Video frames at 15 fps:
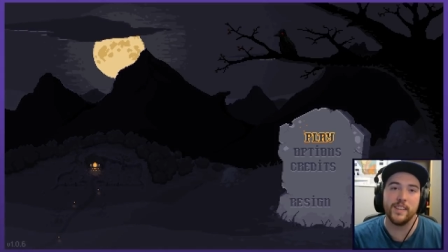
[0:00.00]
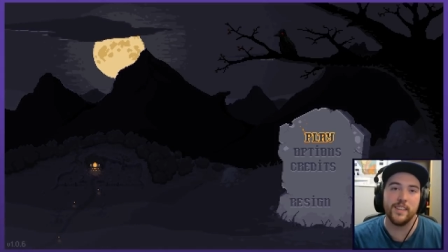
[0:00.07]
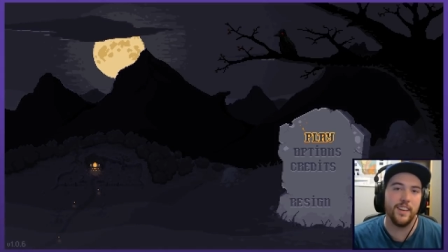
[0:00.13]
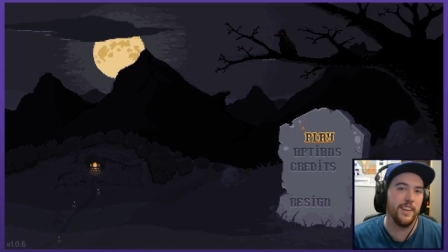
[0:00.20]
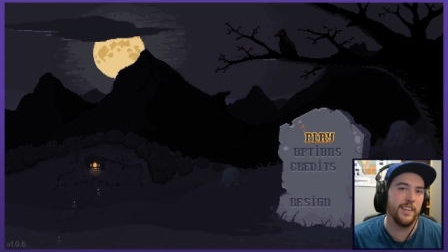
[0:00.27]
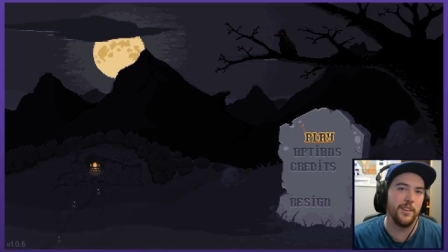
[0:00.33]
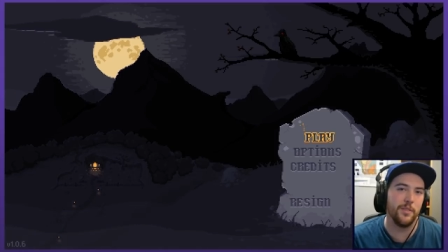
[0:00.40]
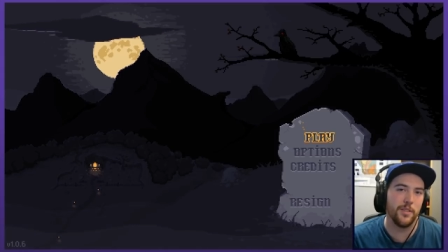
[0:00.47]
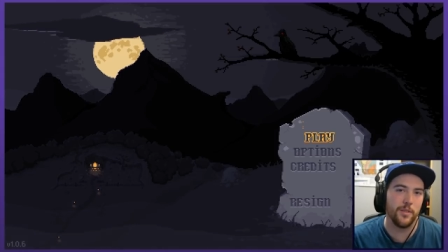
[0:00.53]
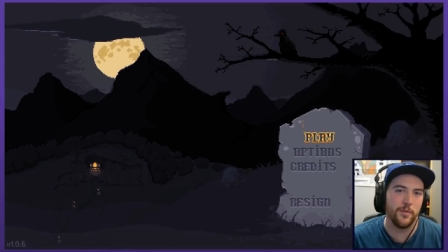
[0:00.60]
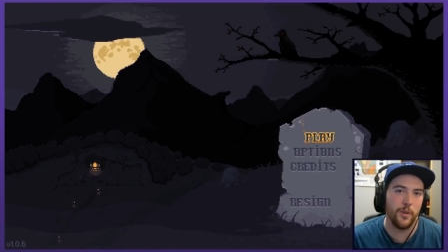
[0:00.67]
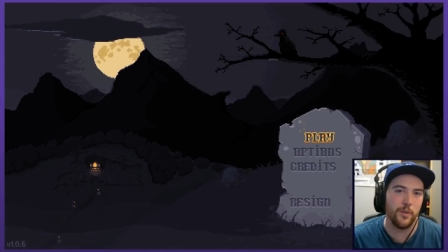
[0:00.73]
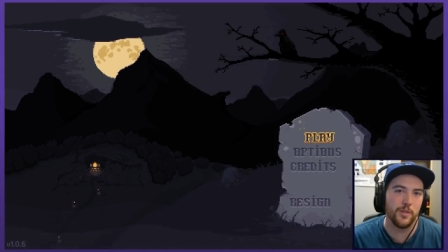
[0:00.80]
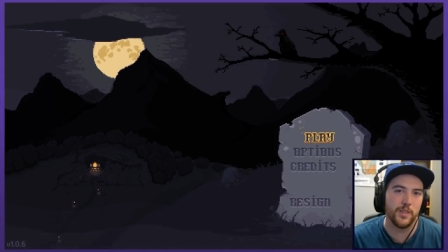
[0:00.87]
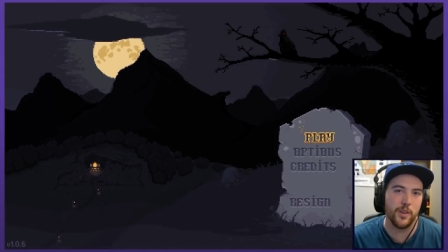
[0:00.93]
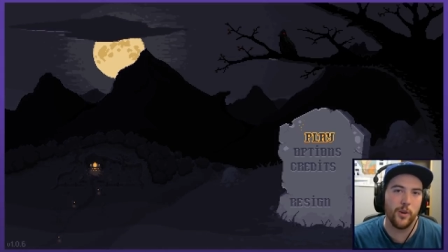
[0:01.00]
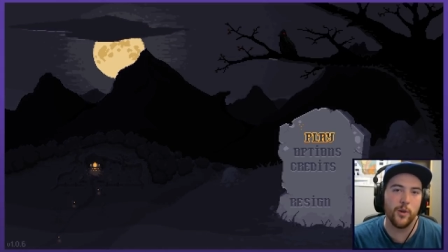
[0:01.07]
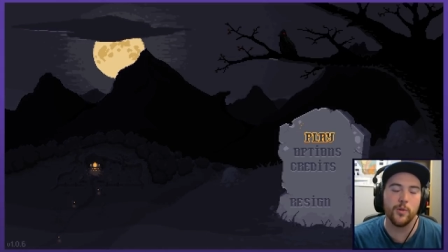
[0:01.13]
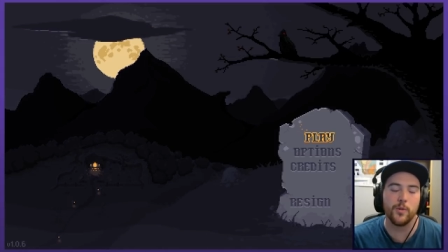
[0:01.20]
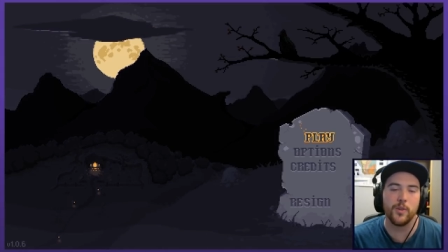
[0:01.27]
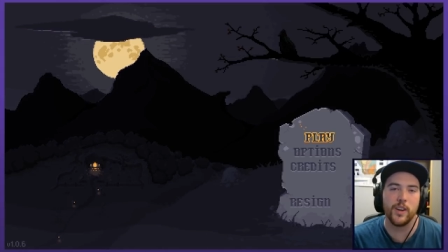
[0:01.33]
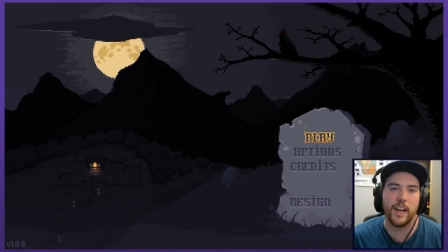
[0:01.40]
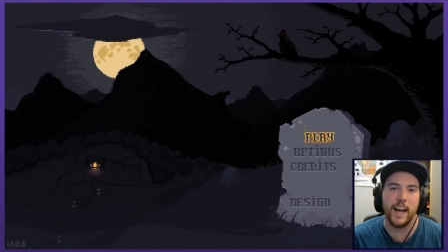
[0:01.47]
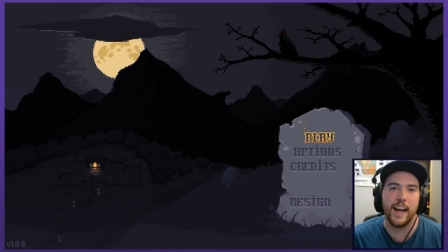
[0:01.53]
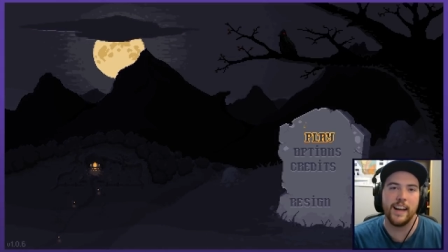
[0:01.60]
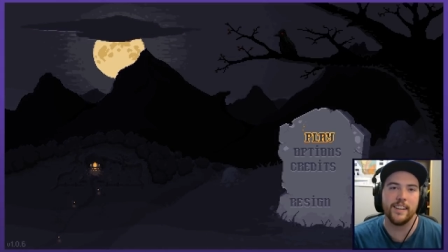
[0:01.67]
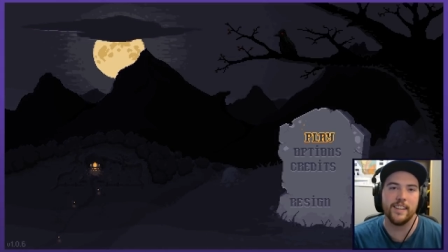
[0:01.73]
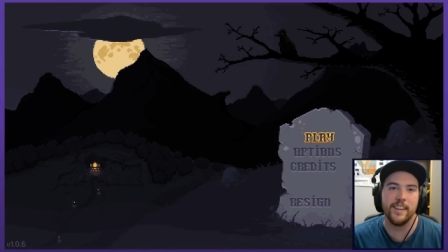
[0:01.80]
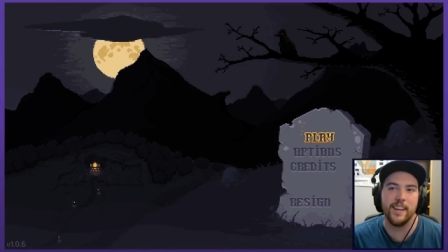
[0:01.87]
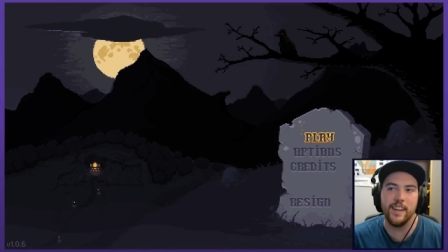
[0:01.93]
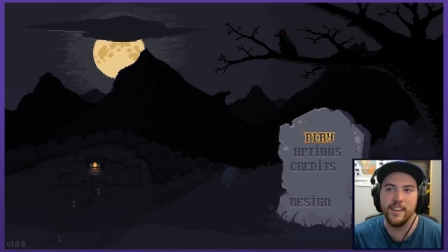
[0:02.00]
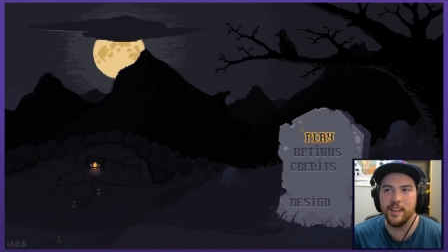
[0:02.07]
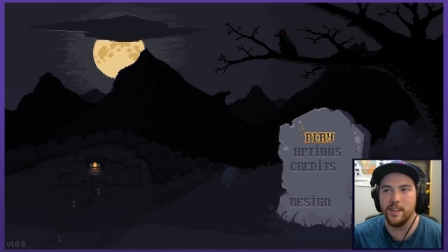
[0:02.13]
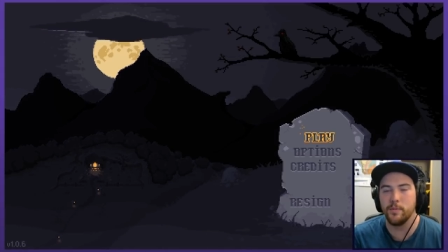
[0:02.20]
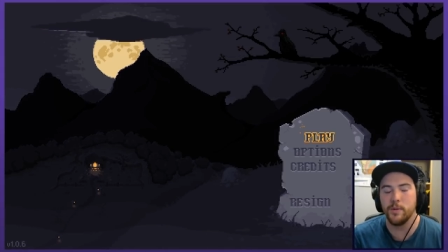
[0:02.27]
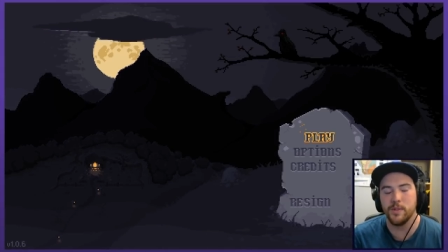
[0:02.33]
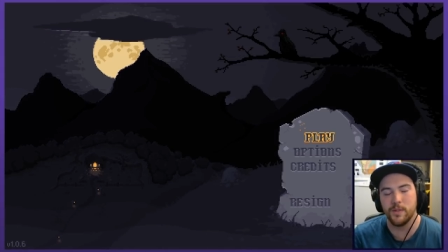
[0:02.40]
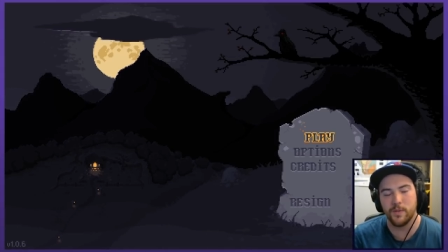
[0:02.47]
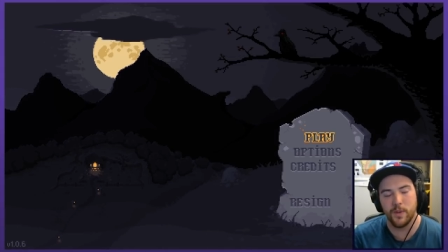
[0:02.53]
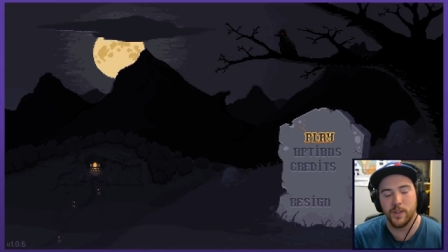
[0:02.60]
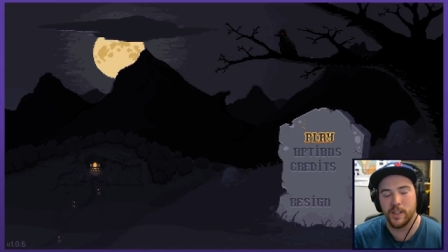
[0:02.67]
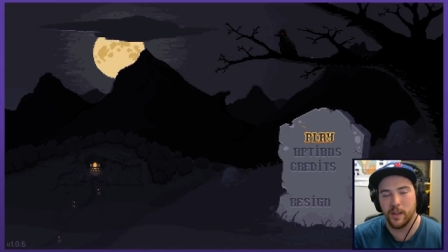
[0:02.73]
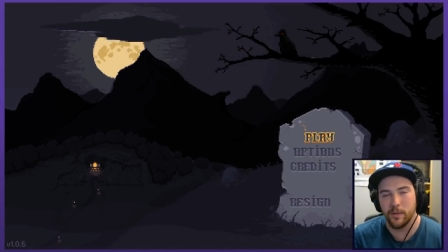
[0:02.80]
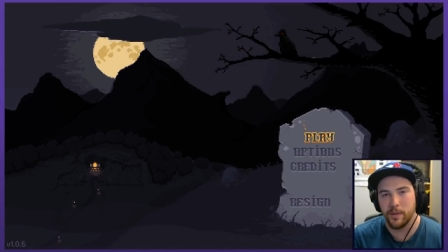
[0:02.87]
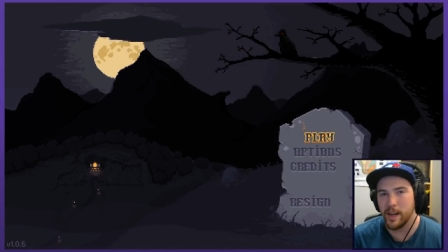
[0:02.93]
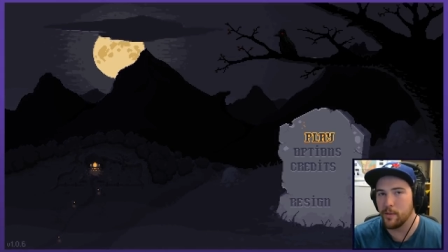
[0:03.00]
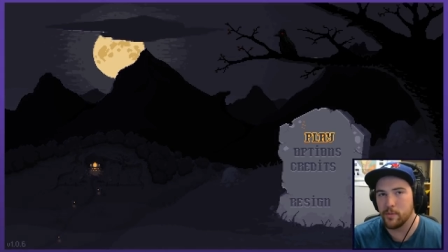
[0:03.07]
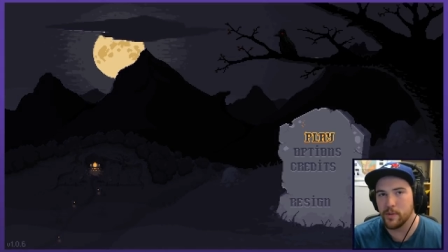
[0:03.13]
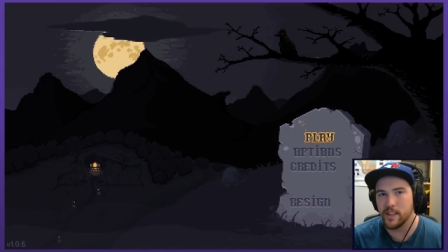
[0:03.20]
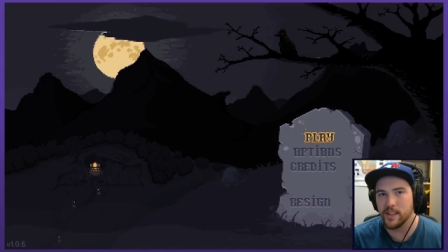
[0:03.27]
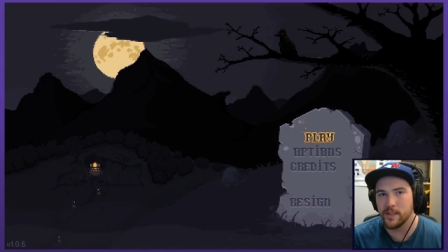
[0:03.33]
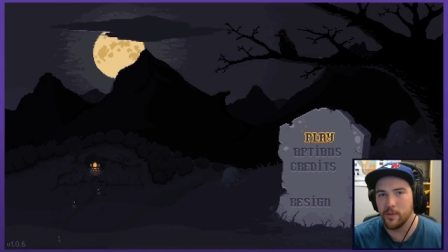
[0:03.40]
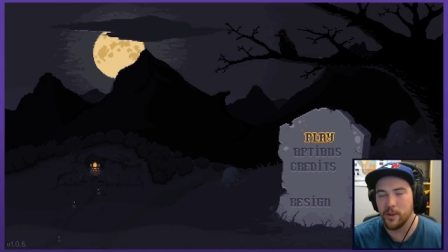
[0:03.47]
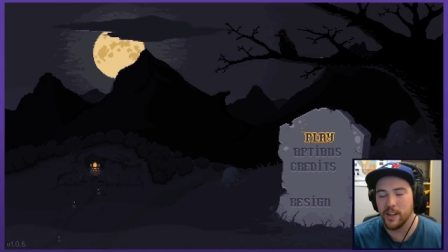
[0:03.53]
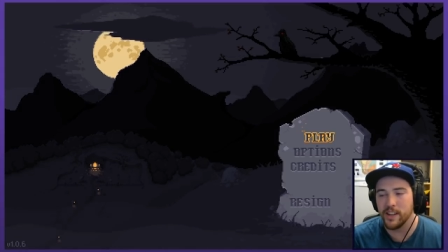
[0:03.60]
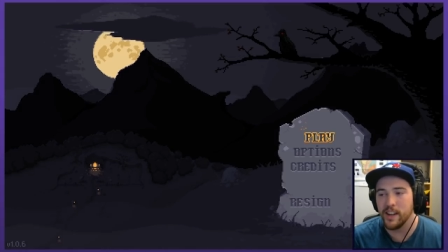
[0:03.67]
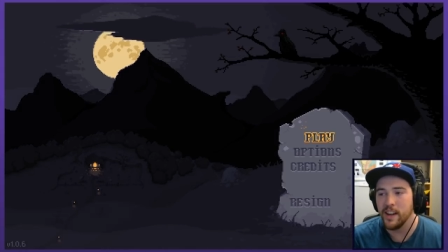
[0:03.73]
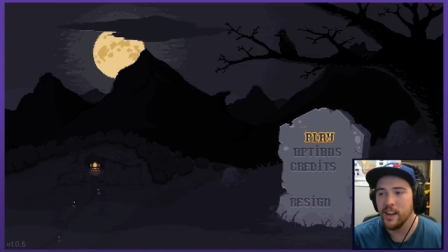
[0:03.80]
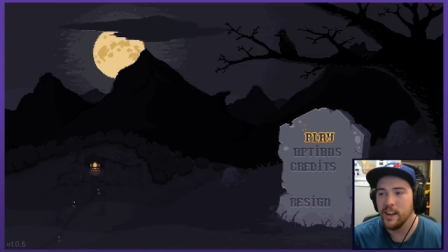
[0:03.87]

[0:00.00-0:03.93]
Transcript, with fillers: Thank you to the folks over at Indie Boost for hooking me up with this one.